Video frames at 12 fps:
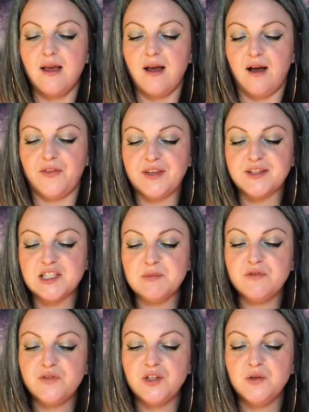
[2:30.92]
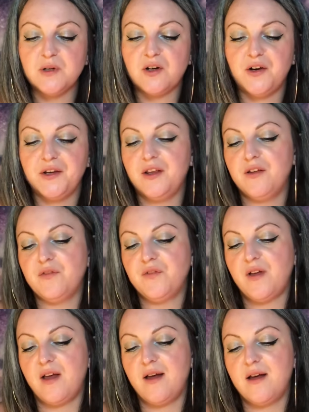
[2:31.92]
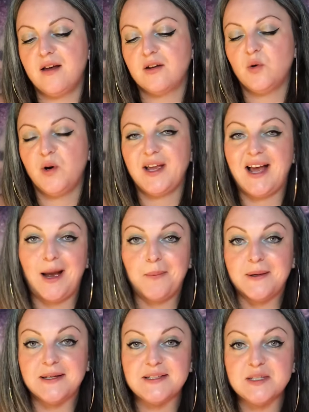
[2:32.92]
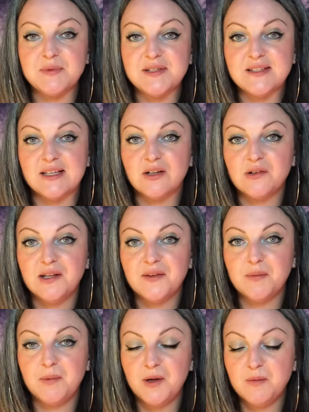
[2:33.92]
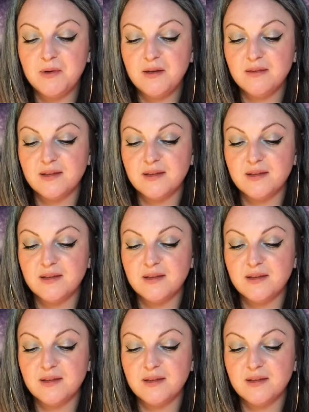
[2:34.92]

I think some of you are kind of quite happy to be single at the moment.